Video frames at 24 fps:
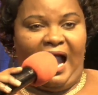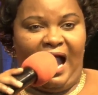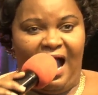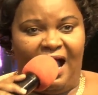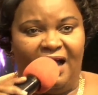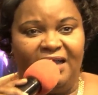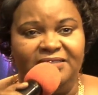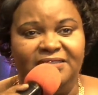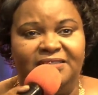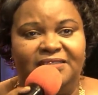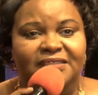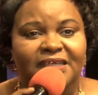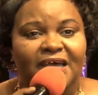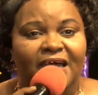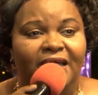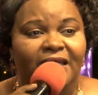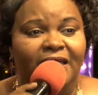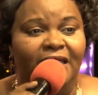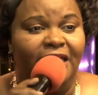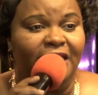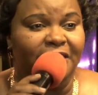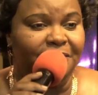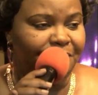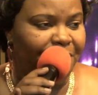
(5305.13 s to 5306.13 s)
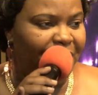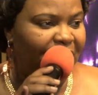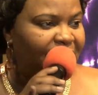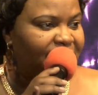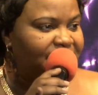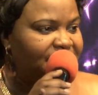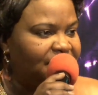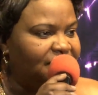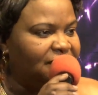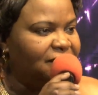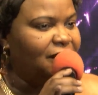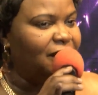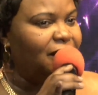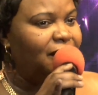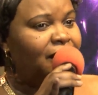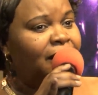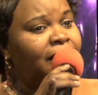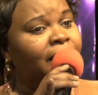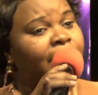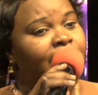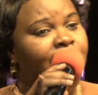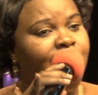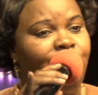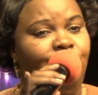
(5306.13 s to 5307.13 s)
As a headmaster,
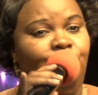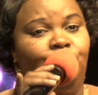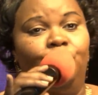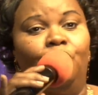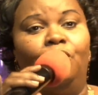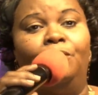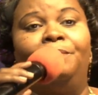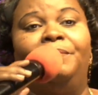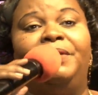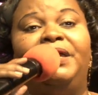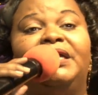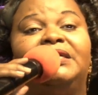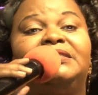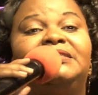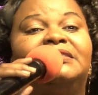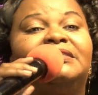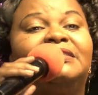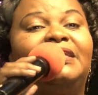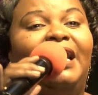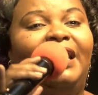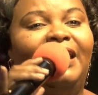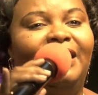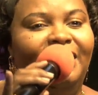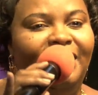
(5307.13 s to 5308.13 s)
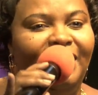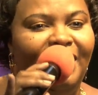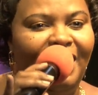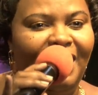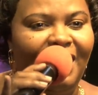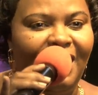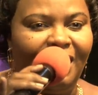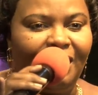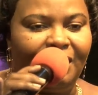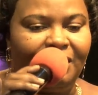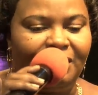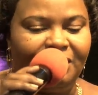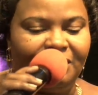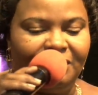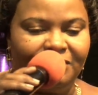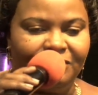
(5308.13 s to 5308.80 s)
he don't make skylark.